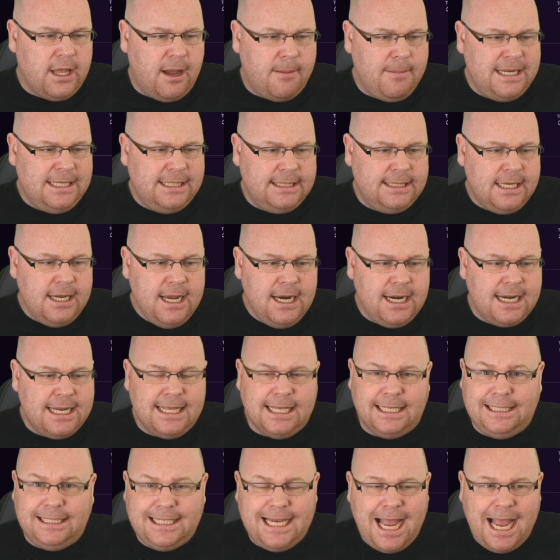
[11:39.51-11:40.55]
I mean, certainly
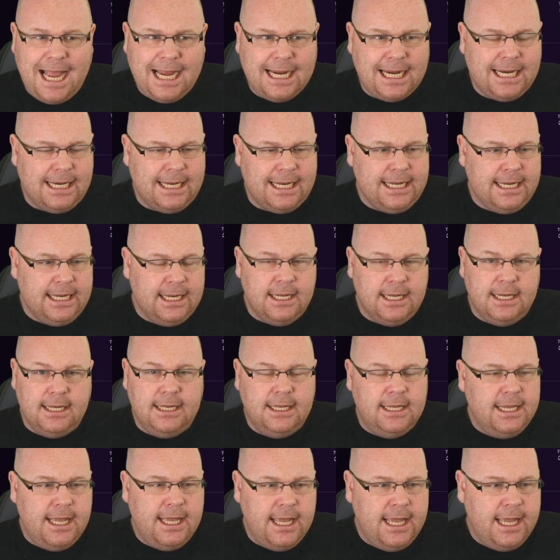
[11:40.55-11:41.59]
the tackling
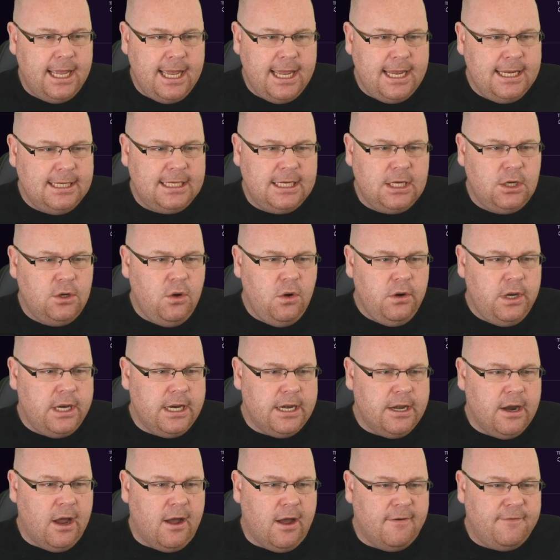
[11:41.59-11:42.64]
is good
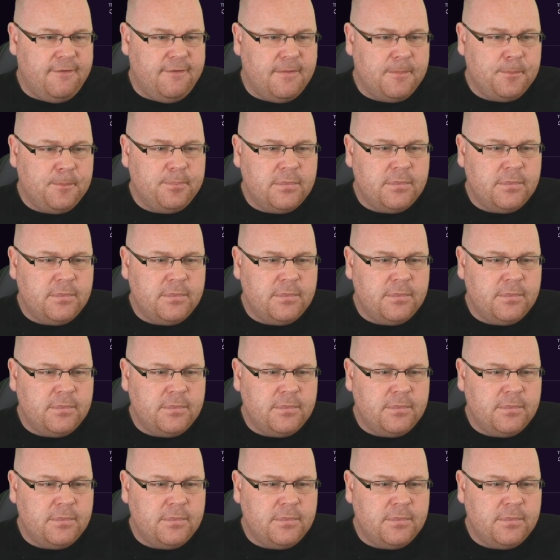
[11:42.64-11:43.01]
enough.